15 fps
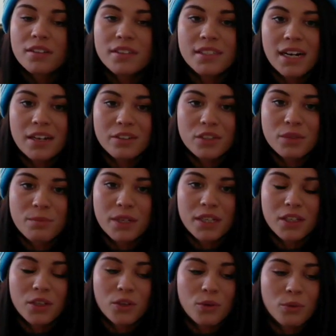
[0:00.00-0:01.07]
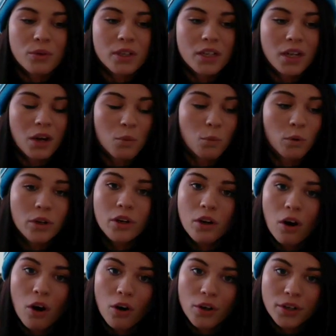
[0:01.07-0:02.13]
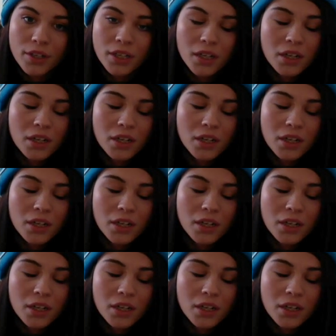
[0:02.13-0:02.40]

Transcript: The downs make you work hard.